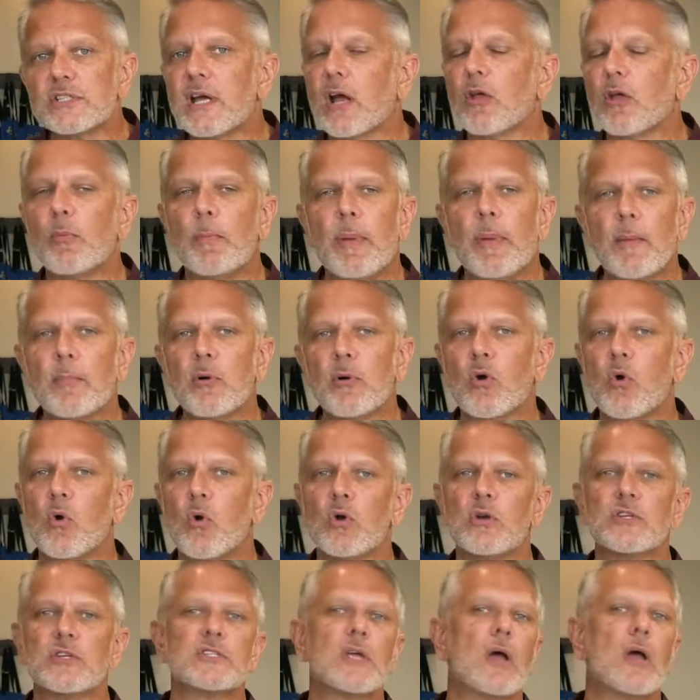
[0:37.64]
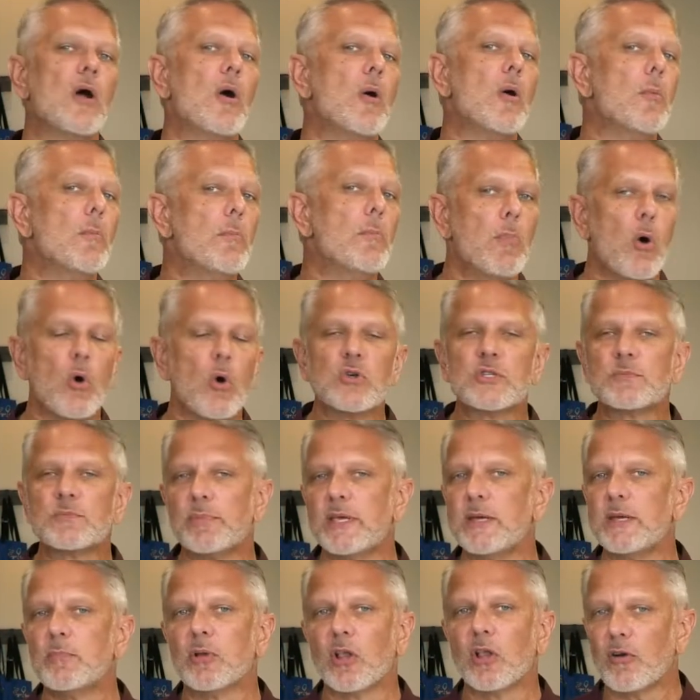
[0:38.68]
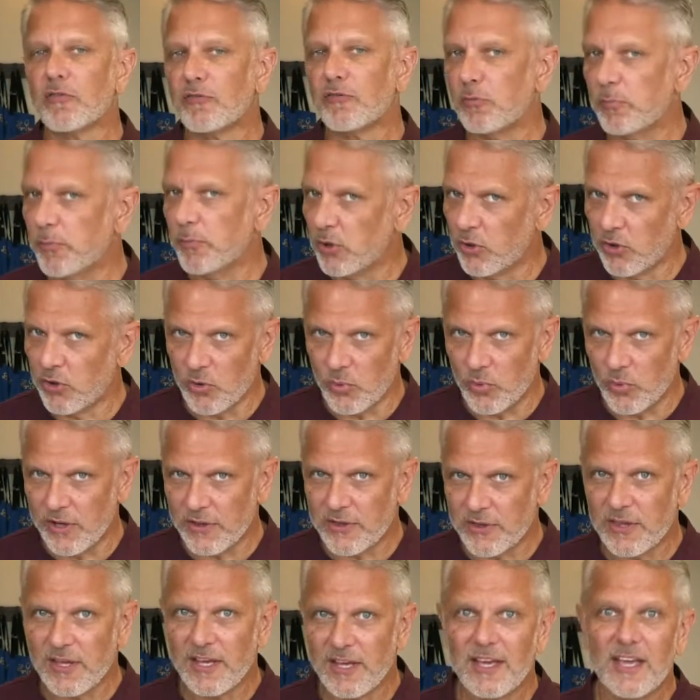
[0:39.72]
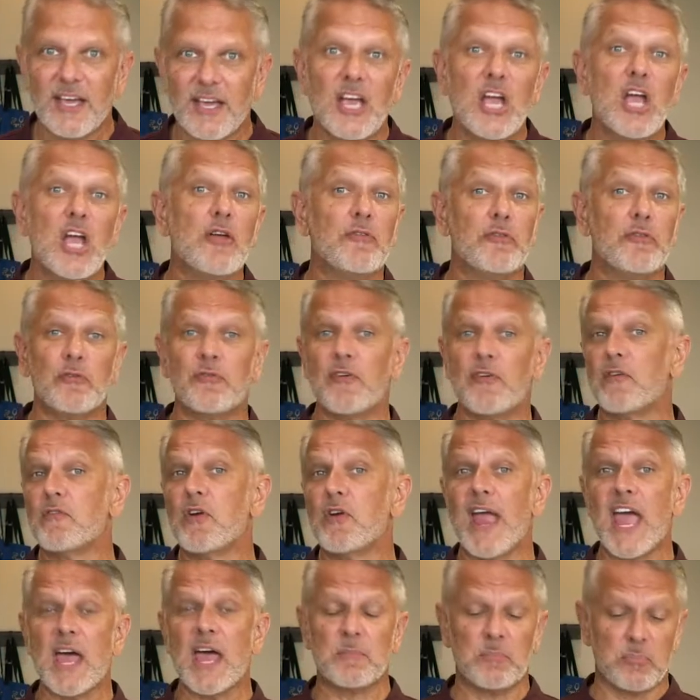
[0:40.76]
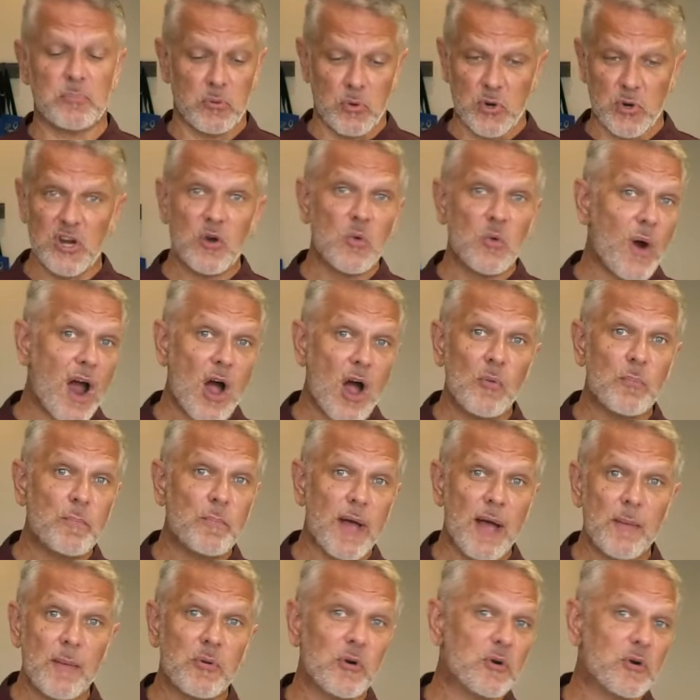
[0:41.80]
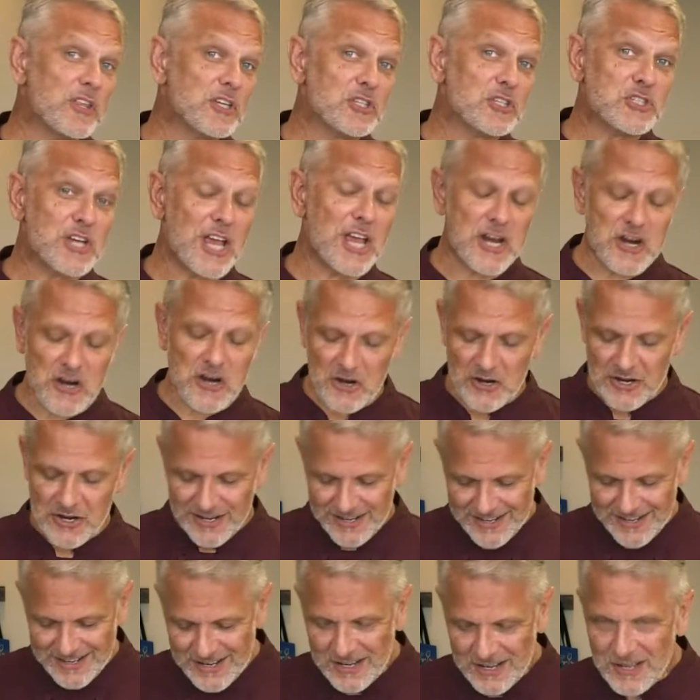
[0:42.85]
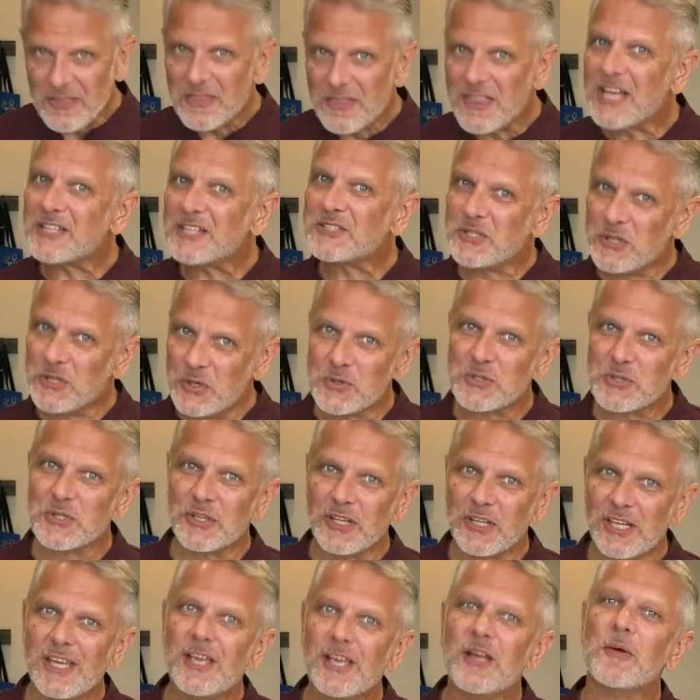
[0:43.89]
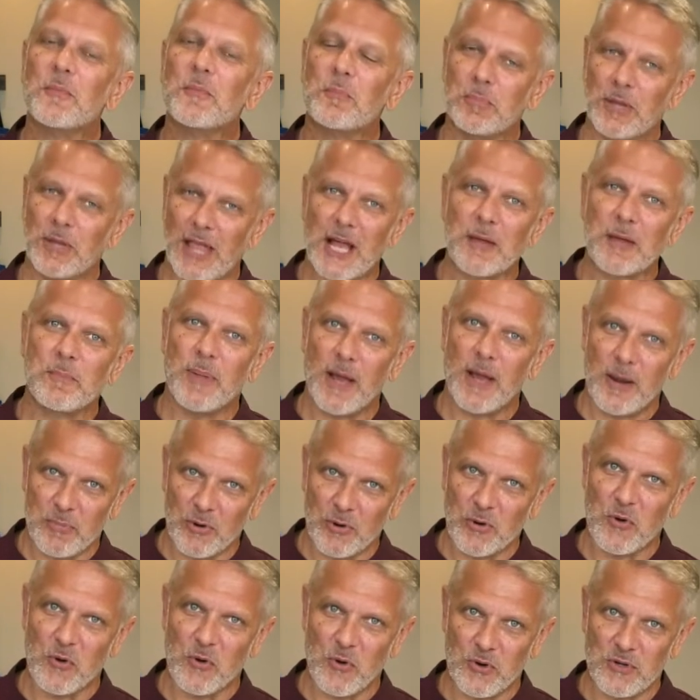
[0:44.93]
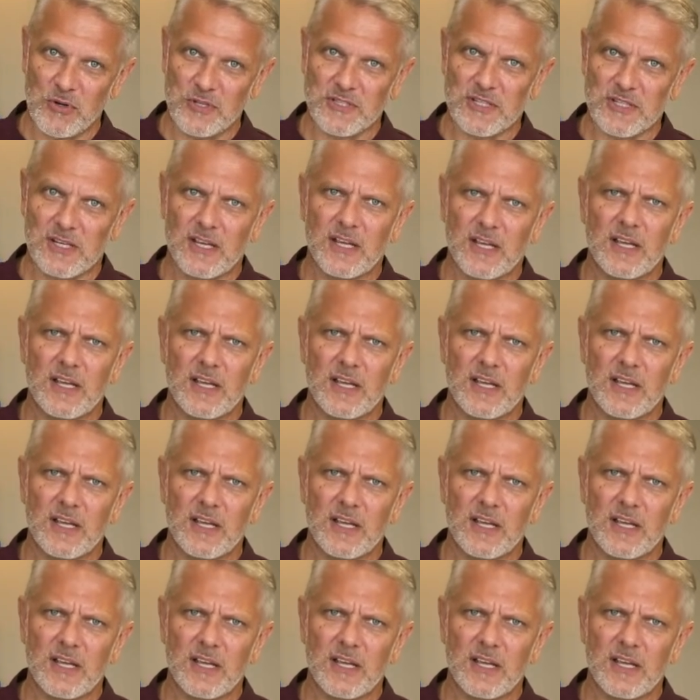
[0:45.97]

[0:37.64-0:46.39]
are the peppercorns most people are familiar with. If you've ever had pre-ground pepper in the shaker, that's usually black peppercorns.